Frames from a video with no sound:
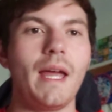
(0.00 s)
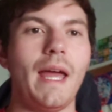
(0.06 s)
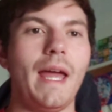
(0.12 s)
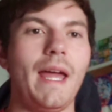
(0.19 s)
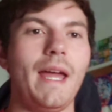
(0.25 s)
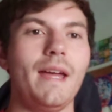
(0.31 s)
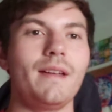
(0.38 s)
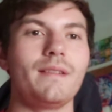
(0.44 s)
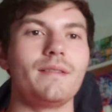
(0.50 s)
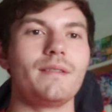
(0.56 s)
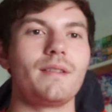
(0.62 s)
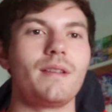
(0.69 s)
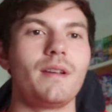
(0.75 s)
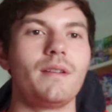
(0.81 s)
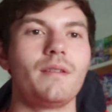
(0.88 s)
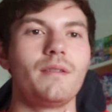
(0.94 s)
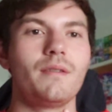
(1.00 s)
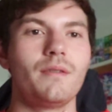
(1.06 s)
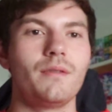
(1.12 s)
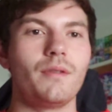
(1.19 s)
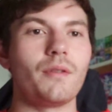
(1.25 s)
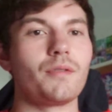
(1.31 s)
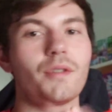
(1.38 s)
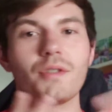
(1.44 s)
And
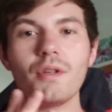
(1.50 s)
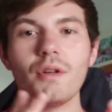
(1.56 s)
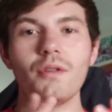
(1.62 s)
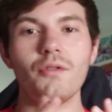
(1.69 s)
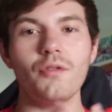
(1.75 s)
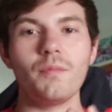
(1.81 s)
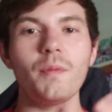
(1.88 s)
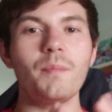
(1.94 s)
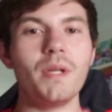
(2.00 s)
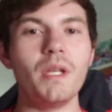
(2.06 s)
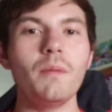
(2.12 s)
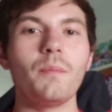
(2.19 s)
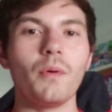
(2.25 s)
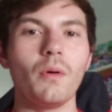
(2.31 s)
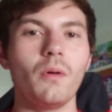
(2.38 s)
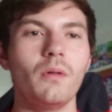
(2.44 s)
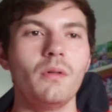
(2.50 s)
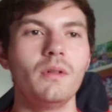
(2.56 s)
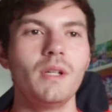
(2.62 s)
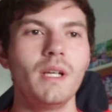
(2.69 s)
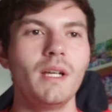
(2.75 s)
there's a certain group of people